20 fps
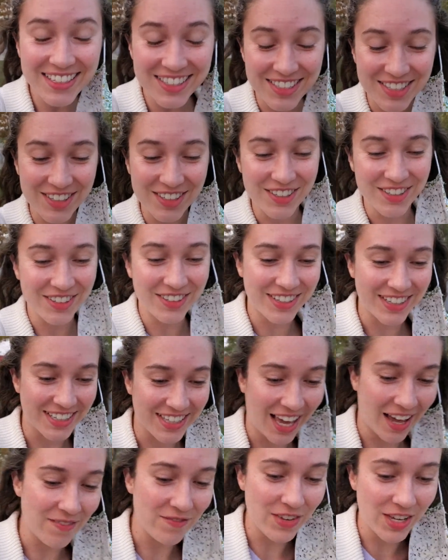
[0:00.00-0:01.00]
to
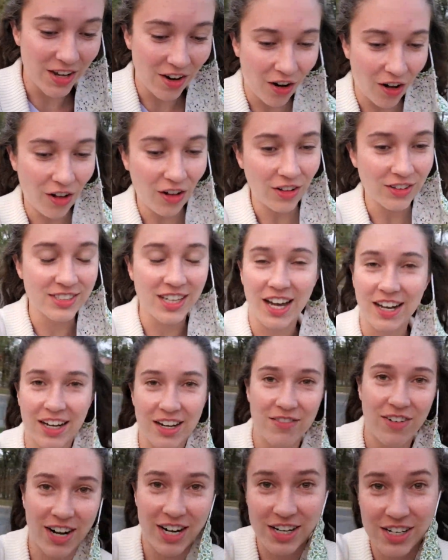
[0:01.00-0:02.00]
get me all done and
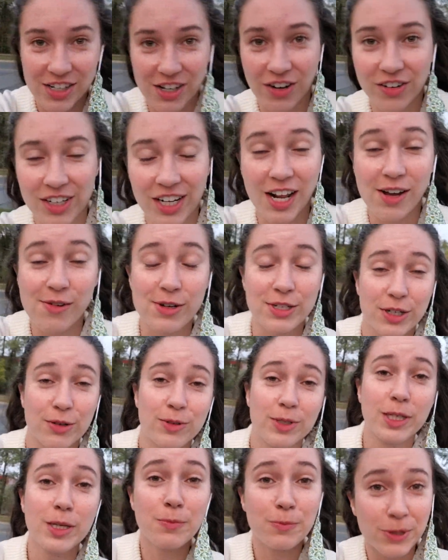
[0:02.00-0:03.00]
ready to go today, which I
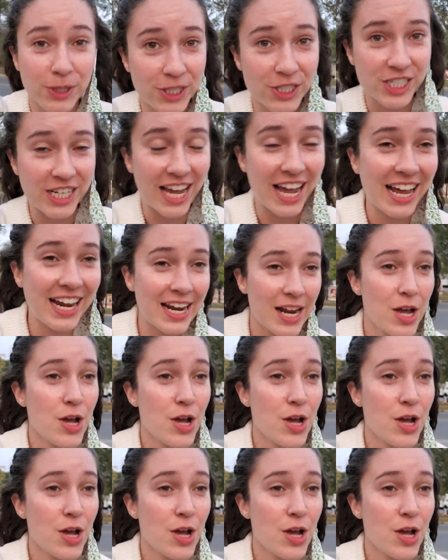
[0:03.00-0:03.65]
really appreciate.